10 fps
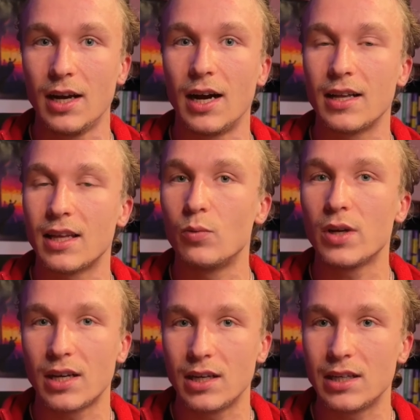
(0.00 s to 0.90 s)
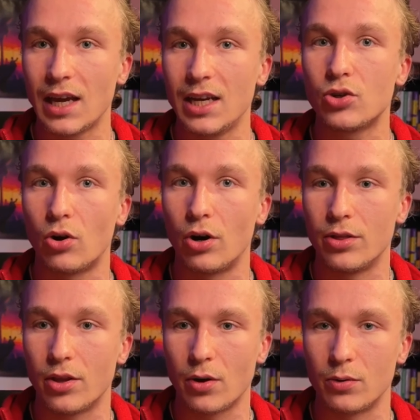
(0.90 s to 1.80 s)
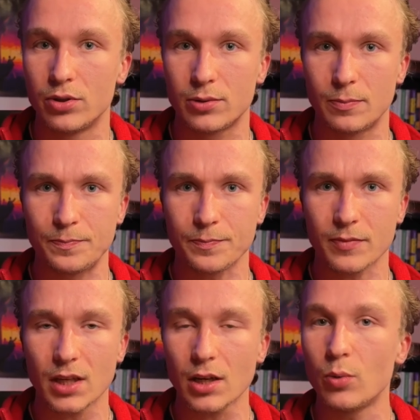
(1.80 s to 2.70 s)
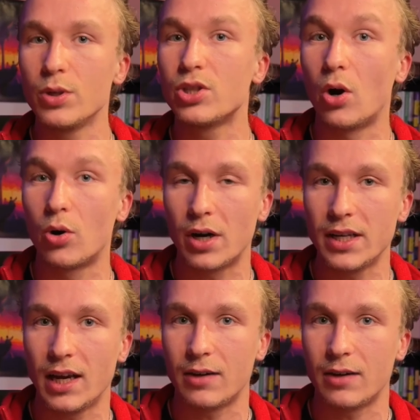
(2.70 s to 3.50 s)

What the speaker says: and then we can engage on those which already have a